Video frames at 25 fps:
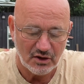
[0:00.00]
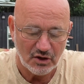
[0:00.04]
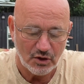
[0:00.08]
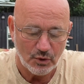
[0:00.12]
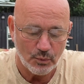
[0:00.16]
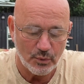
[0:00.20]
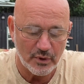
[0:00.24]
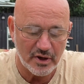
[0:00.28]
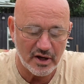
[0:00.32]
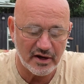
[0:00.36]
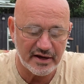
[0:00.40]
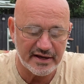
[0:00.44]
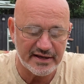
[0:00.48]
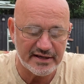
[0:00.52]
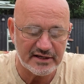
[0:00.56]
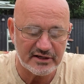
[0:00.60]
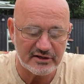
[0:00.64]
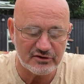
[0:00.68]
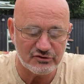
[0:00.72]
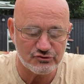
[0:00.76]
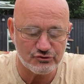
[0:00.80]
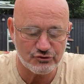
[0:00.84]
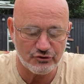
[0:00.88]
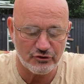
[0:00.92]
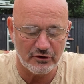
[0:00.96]
We are in
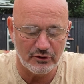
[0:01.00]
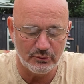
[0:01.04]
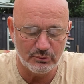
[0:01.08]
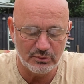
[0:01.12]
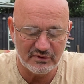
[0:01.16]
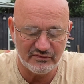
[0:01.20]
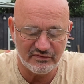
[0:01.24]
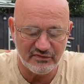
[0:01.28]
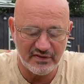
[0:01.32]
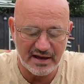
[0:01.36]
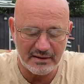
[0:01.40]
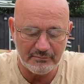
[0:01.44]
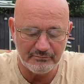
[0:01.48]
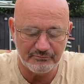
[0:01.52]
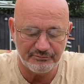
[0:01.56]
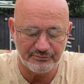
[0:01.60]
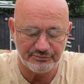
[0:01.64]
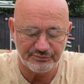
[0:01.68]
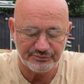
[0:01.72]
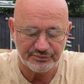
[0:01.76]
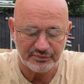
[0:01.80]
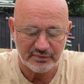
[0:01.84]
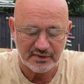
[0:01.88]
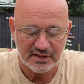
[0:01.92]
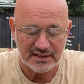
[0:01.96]
control of them.
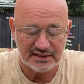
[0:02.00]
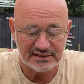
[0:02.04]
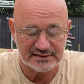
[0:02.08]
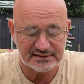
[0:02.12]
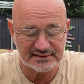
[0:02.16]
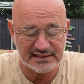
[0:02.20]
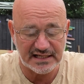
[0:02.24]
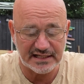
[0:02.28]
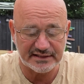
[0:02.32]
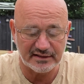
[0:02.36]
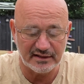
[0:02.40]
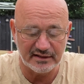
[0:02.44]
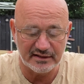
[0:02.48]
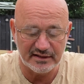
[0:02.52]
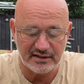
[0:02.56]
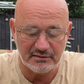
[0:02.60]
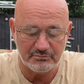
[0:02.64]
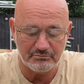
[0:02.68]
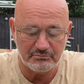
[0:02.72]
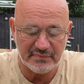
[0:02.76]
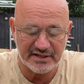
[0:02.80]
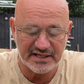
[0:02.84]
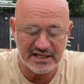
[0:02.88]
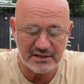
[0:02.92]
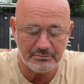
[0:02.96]
Sadly,
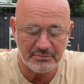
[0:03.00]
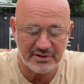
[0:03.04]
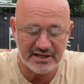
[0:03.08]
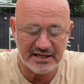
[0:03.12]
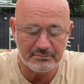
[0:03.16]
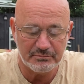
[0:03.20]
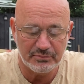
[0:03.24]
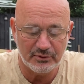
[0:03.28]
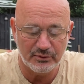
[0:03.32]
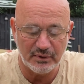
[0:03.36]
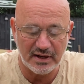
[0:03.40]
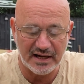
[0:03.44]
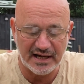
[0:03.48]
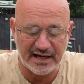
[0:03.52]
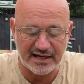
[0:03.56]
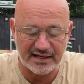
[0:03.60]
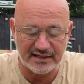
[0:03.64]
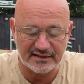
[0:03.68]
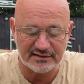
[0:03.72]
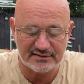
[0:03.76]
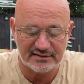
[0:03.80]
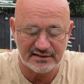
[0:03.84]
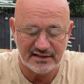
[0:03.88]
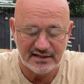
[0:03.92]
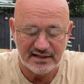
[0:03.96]
many people
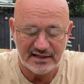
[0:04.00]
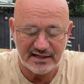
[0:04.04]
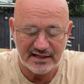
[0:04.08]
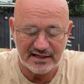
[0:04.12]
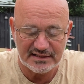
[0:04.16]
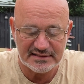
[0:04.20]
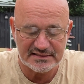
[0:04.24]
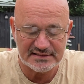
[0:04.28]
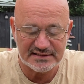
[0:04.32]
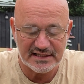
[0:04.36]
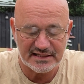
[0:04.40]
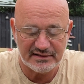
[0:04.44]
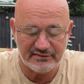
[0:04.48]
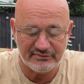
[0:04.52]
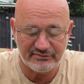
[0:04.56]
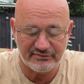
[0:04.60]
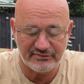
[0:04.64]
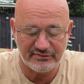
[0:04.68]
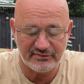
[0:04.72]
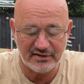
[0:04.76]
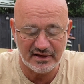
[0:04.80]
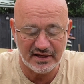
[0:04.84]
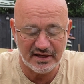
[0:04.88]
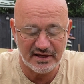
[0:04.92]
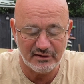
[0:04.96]
act as if
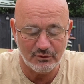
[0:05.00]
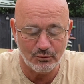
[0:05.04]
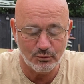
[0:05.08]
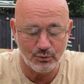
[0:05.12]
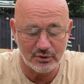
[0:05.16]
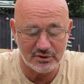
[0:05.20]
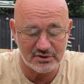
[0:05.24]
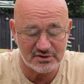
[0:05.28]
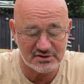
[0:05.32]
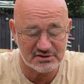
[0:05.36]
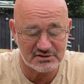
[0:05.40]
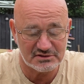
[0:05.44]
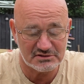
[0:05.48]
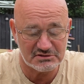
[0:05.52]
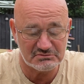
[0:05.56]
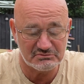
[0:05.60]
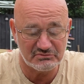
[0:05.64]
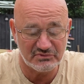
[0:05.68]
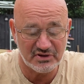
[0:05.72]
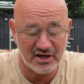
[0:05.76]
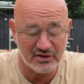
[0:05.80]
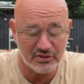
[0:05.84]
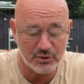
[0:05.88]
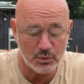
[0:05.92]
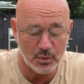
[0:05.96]
it was
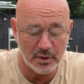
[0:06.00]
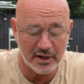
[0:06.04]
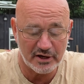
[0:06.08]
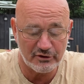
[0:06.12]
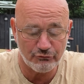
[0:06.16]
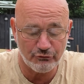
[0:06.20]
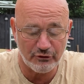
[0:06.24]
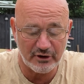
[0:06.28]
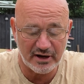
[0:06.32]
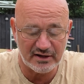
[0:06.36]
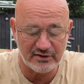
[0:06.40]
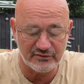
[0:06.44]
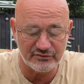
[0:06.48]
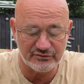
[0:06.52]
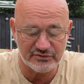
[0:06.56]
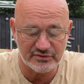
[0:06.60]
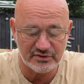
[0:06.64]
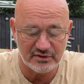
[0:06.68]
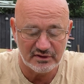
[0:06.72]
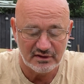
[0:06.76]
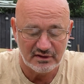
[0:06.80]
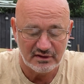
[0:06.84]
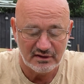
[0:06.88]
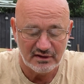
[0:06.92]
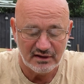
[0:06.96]
the other way round,
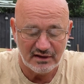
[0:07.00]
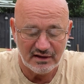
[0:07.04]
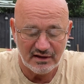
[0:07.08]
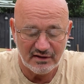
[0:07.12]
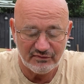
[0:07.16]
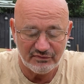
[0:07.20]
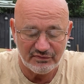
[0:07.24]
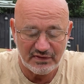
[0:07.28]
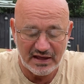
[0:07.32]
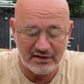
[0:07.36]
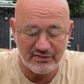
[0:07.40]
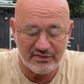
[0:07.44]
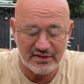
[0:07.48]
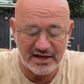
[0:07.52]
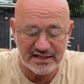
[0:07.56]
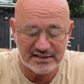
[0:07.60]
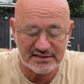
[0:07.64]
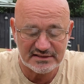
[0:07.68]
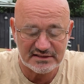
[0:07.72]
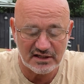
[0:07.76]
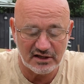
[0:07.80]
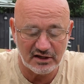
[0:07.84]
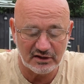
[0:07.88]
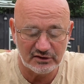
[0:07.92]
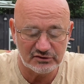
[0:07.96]
that their
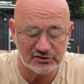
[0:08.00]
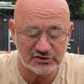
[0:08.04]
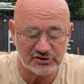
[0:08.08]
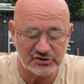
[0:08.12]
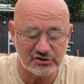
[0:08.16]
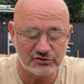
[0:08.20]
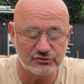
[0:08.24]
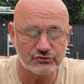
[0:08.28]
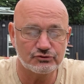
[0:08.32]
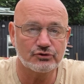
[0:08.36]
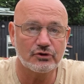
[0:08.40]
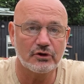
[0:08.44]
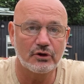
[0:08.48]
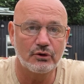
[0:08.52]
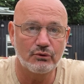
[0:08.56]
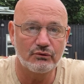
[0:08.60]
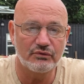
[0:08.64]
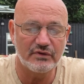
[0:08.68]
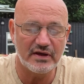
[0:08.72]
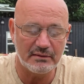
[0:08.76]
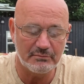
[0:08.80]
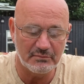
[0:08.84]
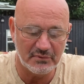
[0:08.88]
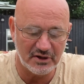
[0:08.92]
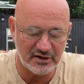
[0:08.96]
tongues control
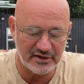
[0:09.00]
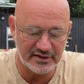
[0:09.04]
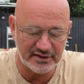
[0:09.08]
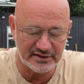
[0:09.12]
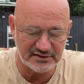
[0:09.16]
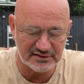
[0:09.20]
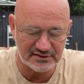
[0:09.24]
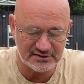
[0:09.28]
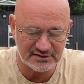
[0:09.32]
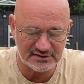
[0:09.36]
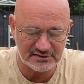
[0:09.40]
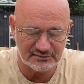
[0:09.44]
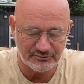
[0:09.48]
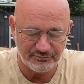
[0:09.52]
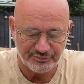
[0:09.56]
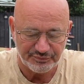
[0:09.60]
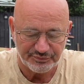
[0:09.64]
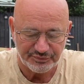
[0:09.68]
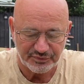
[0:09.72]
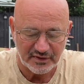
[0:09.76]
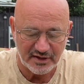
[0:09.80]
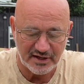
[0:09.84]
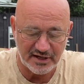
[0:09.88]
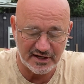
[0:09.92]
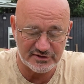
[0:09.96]
their minds.
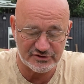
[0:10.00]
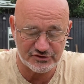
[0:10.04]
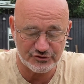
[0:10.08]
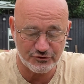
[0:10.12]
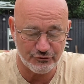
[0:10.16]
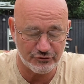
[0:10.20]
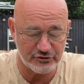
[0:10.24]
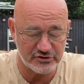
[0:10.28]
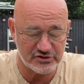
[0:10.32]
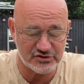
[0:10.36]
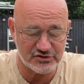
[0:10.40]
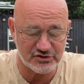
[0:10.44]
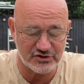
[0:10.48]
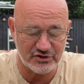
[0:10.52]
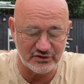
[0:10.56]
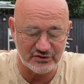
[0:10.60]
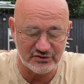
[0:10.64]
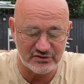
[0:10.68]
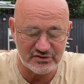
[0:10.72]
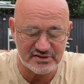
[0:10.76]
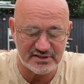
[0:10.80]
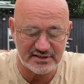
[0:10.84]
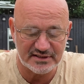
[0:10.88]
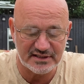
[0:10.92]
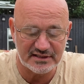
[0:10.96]
As
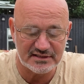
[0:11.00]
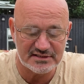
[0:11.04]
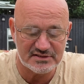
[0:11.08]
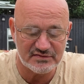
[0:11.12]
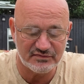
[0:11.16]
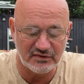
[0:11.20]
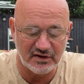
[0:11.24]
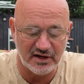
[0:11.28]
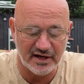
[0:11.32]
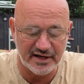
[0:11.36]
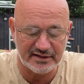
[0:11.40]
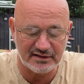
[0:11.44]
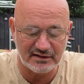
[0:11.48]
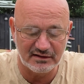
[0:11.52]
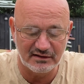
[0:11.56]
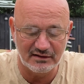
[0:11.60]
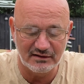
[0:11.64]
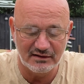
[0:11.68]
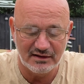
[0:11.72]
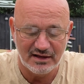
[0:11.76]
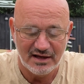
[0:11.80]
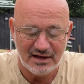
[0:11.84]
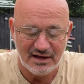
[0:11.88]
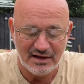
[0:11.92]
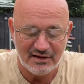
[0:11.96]
Christians, it is vital
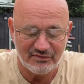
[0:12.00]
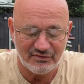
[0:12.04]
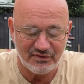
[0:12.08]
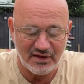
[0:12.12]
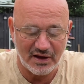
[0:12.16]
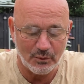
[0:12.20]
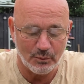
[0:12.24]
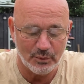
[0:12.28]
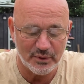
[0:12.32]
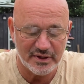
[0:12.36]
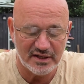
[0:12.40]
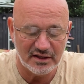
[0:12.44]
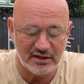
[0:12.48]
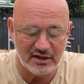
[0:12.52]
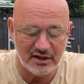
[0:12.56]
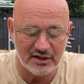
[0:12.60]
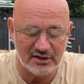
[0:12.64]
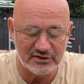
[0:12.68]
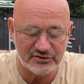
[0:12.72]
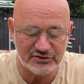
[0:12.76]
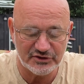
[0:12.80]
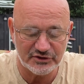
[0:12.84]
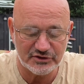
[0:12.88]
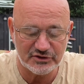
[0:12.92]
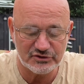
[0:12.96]
that we
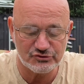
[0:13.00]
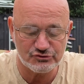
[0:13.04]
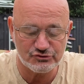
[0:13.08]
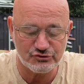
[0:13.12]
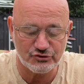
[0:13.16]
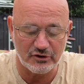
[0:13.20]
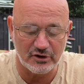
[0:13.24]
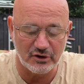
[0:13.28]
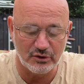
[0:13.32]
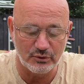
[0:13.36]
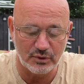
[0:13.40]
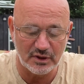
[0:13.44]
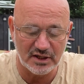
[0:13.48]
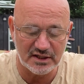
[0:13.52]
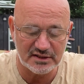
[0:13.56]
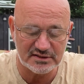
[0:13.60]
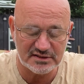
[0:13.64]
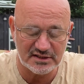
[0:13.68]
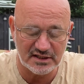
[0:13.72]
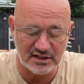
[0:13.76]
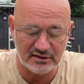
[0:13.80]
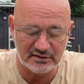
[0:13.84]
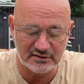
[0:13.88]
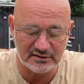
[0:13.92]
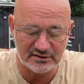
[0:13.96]
learn to control our
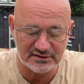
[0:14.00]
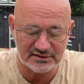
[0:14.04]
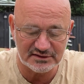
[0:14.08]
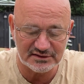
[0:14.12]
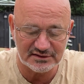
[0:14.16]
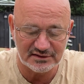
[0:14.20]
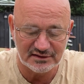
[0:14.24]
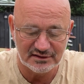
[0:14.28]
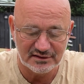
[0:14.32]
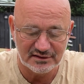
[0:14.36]
tongues.